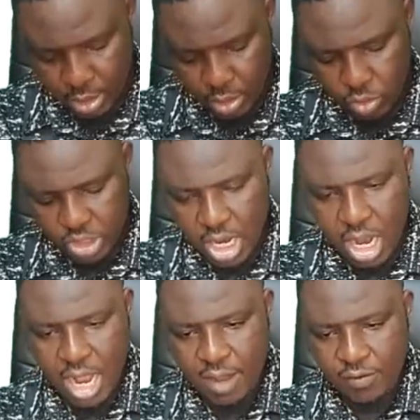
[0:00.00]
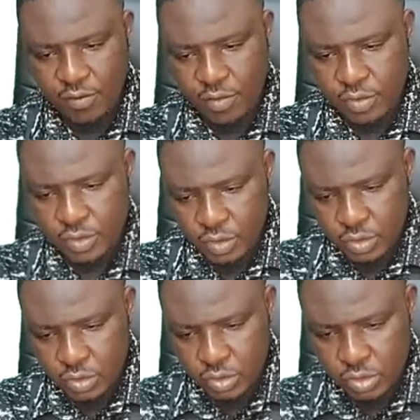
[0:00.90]
you shall have
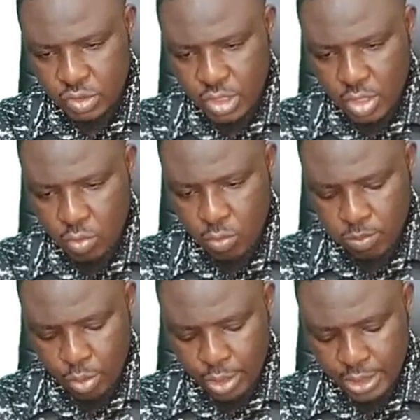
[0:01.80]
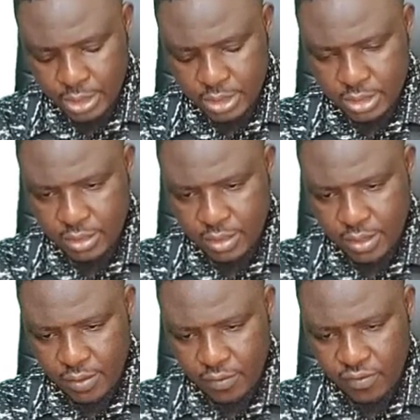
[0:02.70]

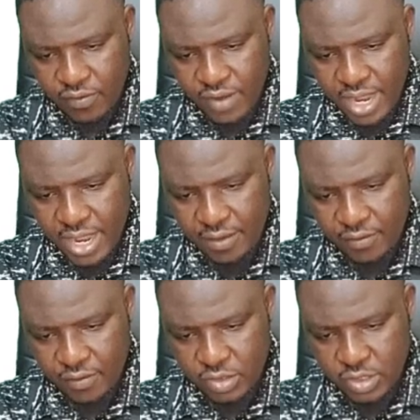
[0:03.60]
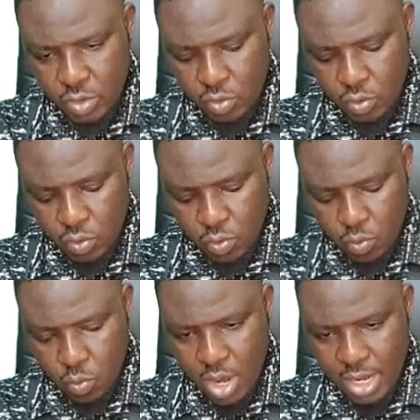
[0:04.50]

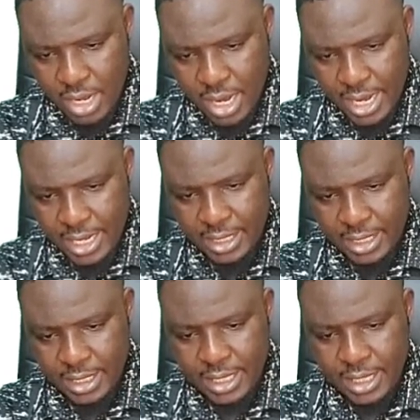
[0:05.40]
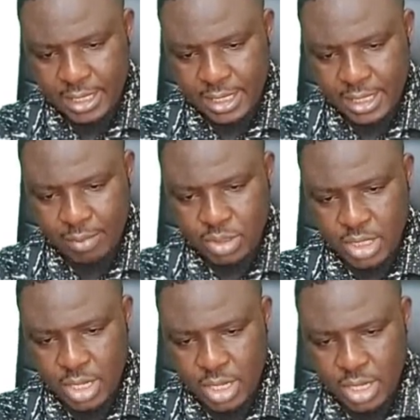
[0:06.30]
0.5019 times
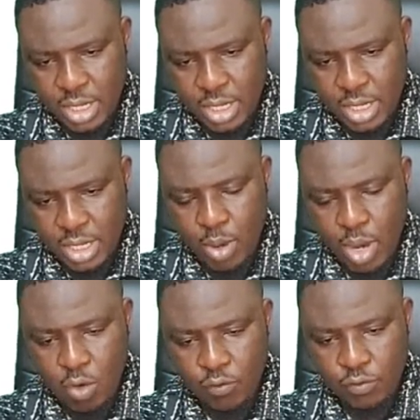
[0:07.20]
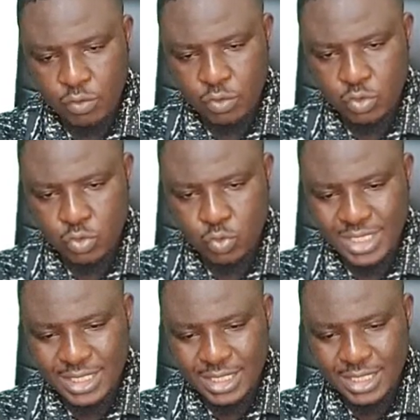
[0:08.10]
10 raised to the power of
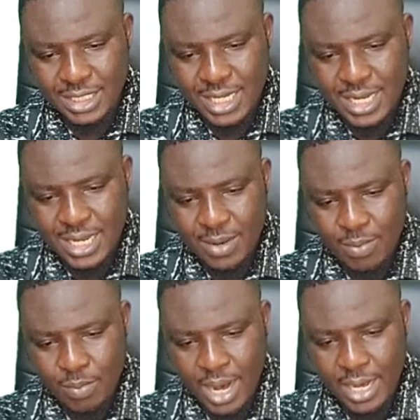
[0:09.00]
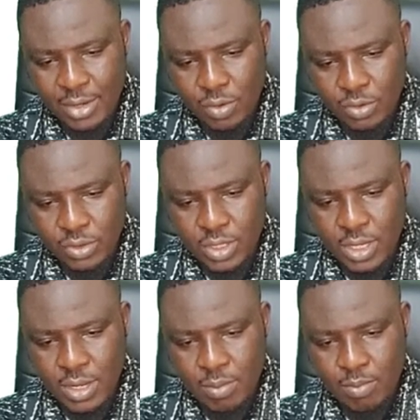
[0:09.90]
23 minus
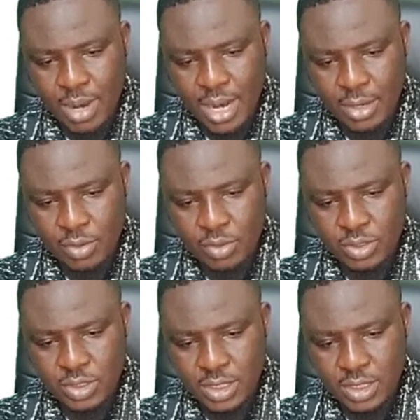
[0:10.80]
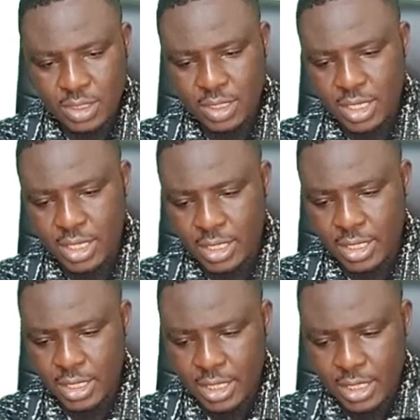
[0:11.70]
minus 3.
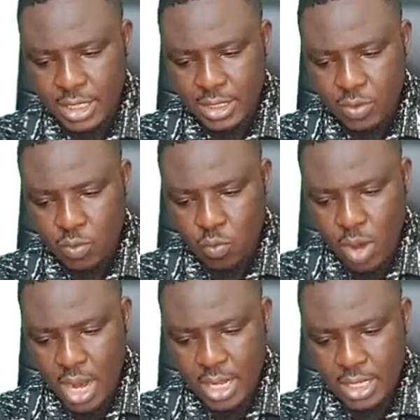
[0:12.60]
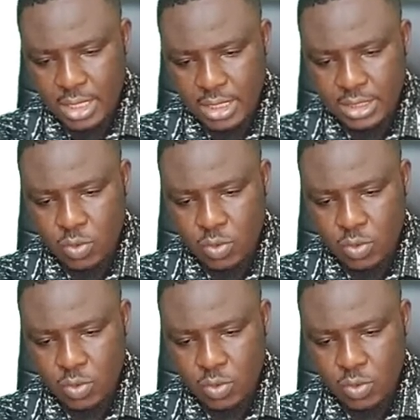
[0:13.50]
Y is